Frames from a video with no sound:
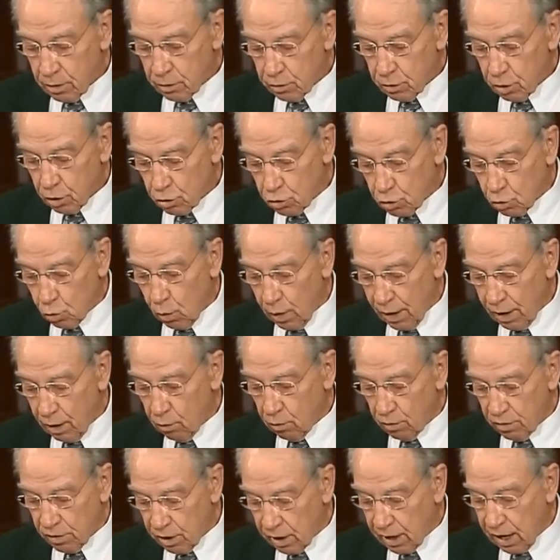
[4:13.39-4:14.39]
to square
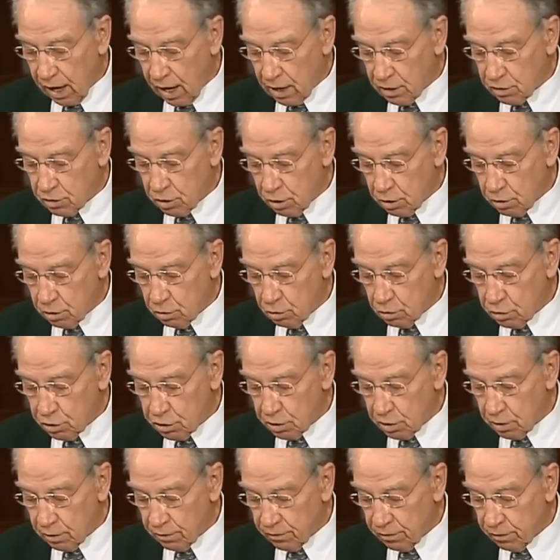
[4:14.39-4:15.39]
with the
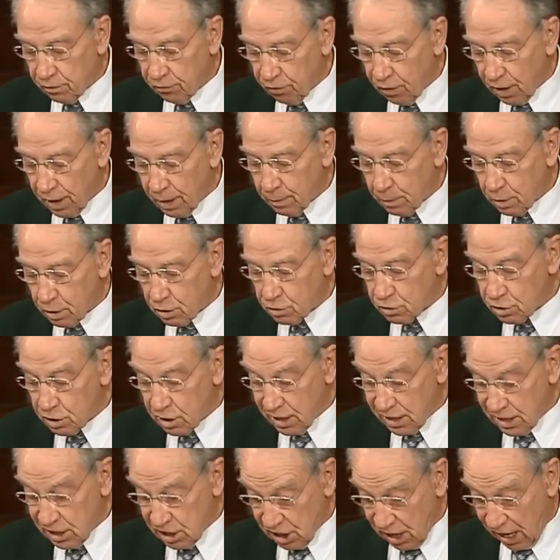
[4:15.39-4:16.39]
Constitution of the framers'
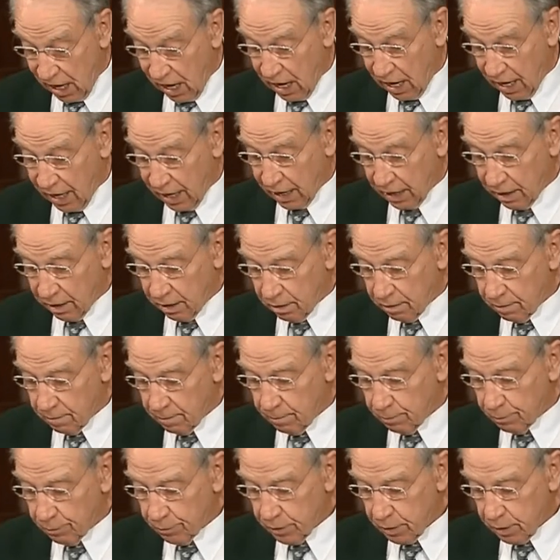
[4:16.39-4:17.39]
design,
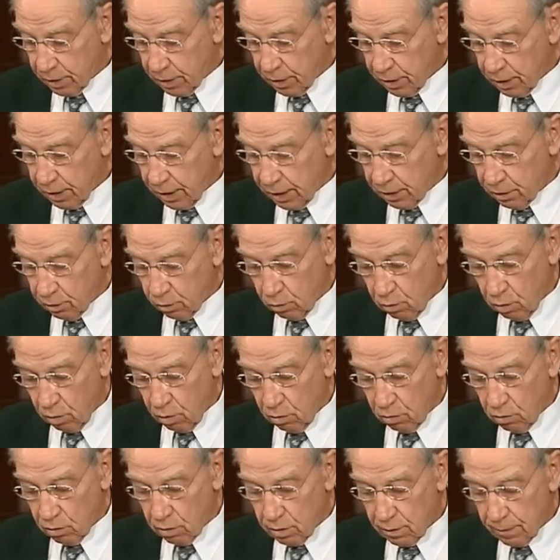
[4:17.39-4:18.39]
end of
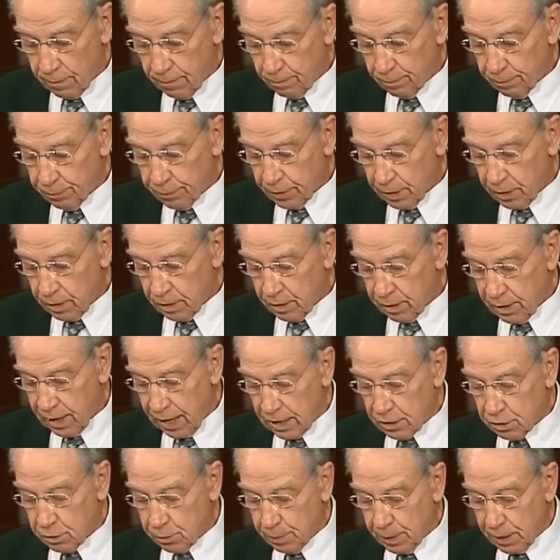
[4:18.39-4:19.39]
quote.
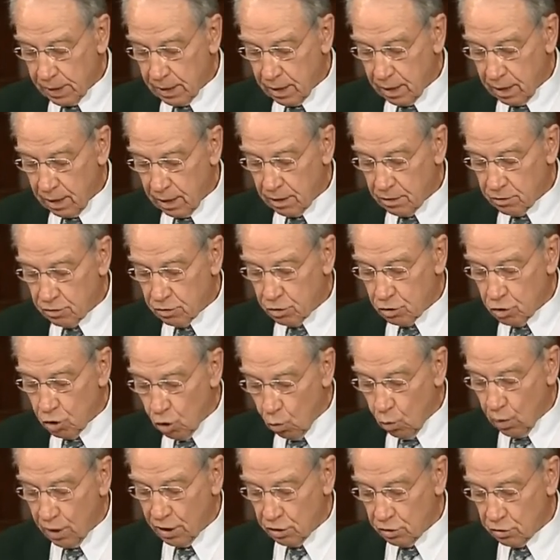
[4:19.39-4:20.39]
That's because
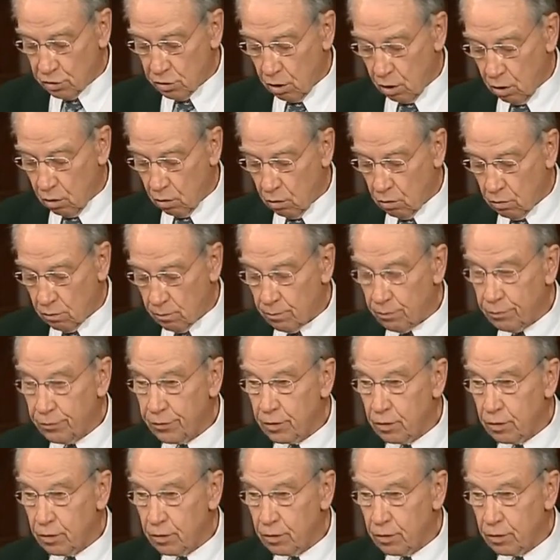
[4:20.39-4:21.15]
doing so